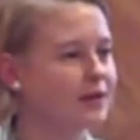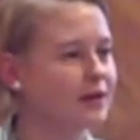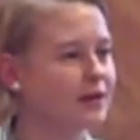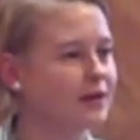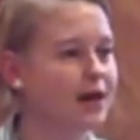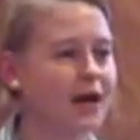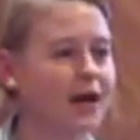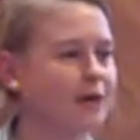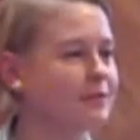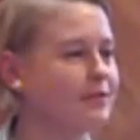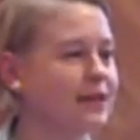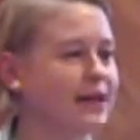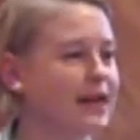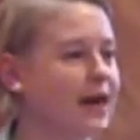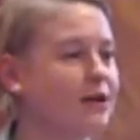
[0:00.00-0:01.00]
high.
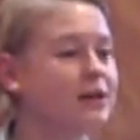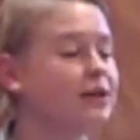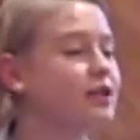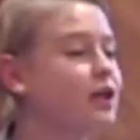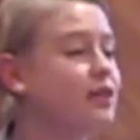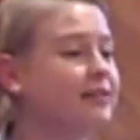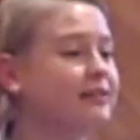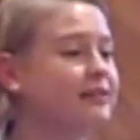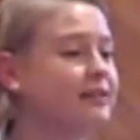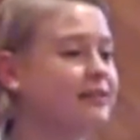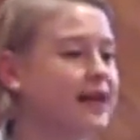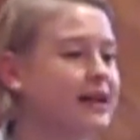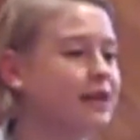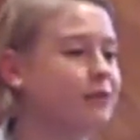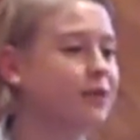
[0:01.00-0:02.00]
Absolutely, yeah. Now, this is
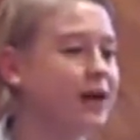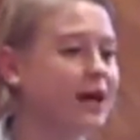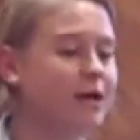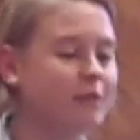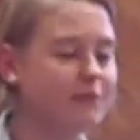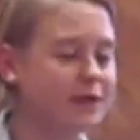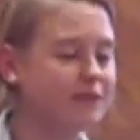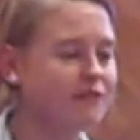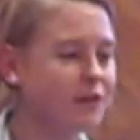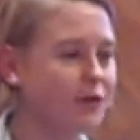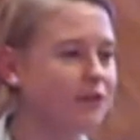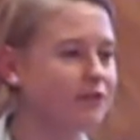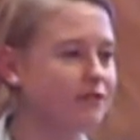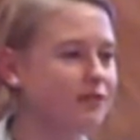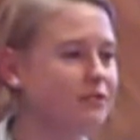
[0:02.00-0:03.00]
exactly why a big
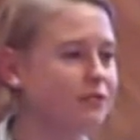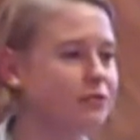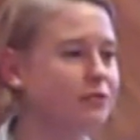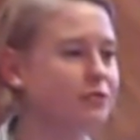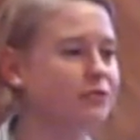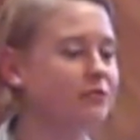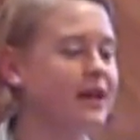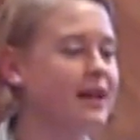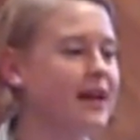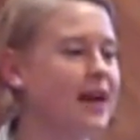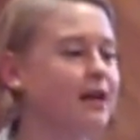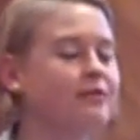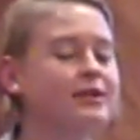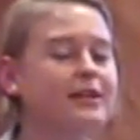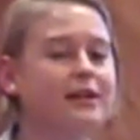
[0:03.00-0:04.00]
focus of our resource right
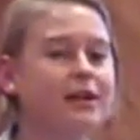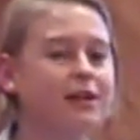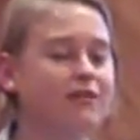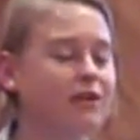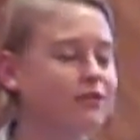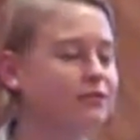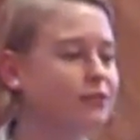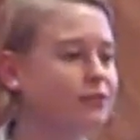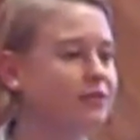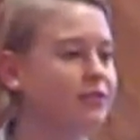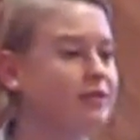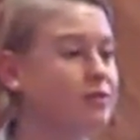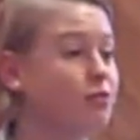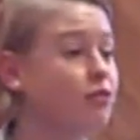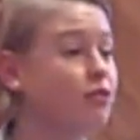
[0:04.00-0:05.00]
now, of our resources,
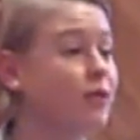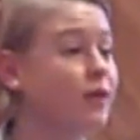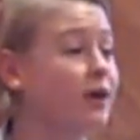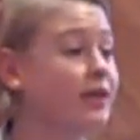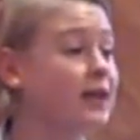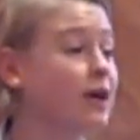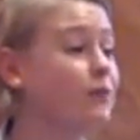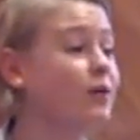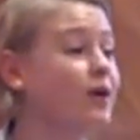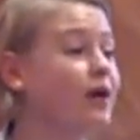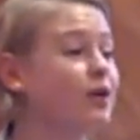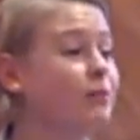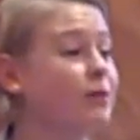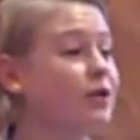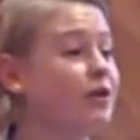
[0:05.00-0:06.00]
is on growing our
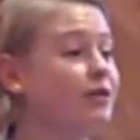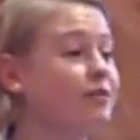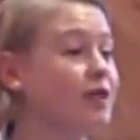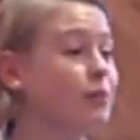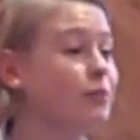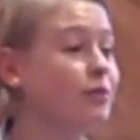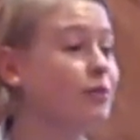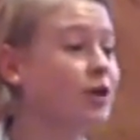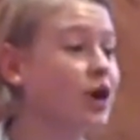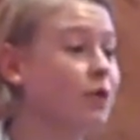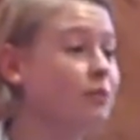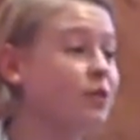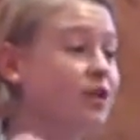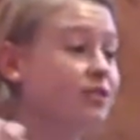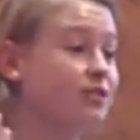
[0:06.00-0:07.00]
network, because then we would
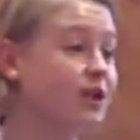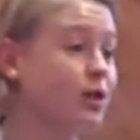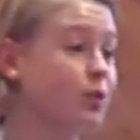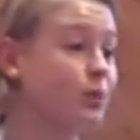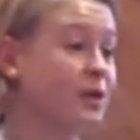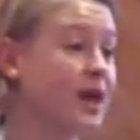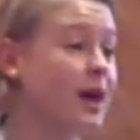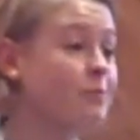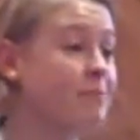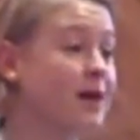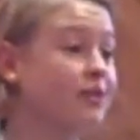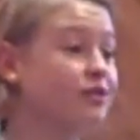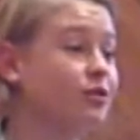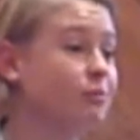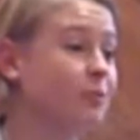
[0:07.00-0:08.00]
hope that we can
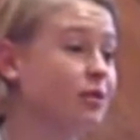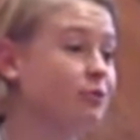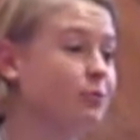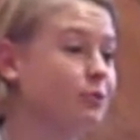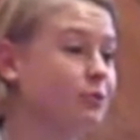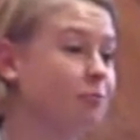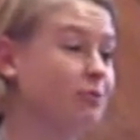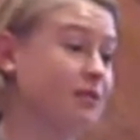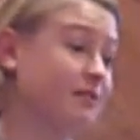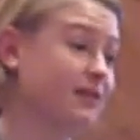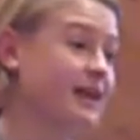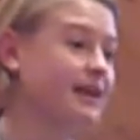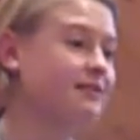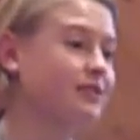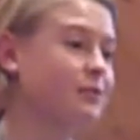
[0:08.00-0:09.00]
match you much more
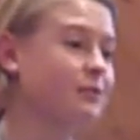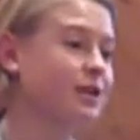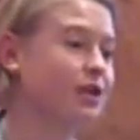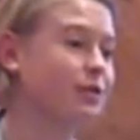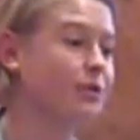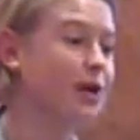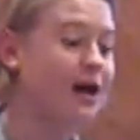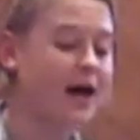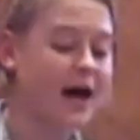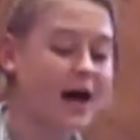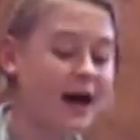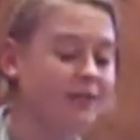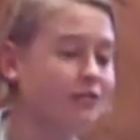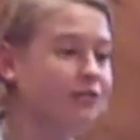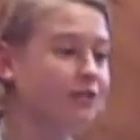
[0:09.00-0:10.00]
specifically to somebody who
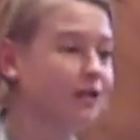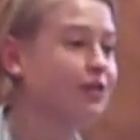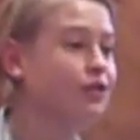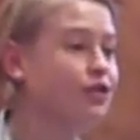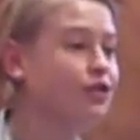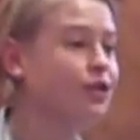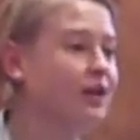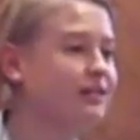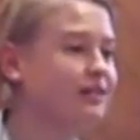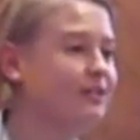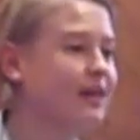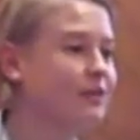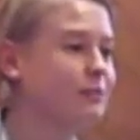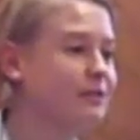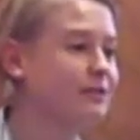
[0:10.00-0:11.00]
has good knowledge in
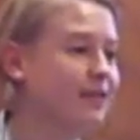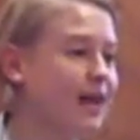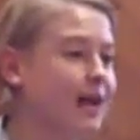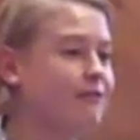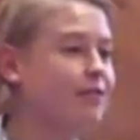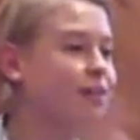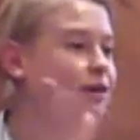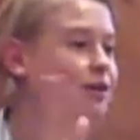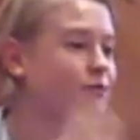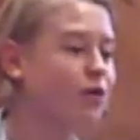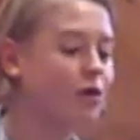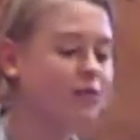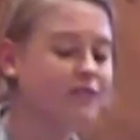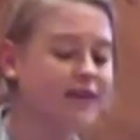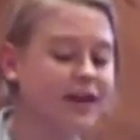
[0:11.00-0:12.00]
that specific area of
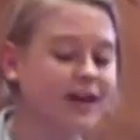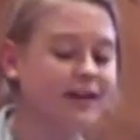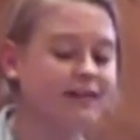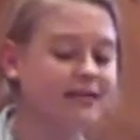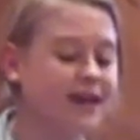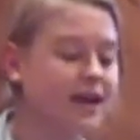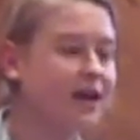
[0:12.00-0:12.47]
golfing. And